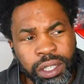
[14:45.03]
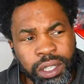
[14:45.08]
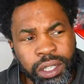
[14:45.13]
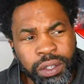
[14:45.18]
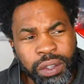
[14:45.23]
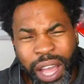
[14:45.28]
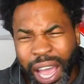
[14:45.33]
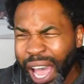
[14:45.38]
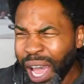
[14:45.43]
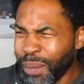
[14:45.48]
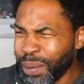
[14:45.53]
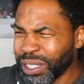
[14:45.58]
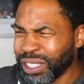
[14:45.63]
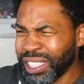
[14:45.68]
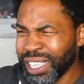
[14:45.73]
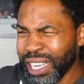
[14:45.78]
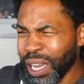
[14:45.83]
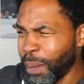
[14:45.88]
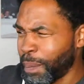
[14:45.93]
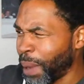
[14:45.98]
How is
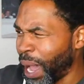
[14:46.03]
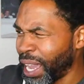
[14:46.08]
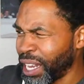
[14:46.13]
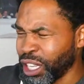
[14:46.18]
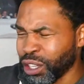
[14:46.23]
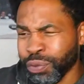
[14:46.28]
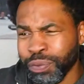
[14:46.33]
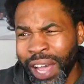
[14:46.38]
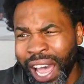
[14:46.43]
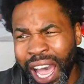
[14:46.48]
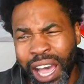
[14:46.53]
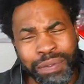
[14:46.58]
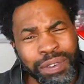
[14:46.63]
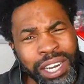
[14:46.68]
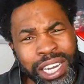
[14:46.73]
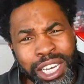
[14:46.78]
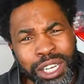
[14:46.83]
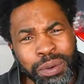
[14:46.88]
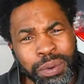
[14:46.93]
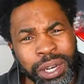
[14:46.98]
he a minus
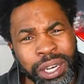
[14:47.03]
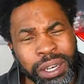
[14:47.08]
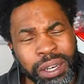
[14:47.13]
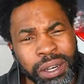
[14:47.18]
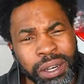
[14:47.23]
500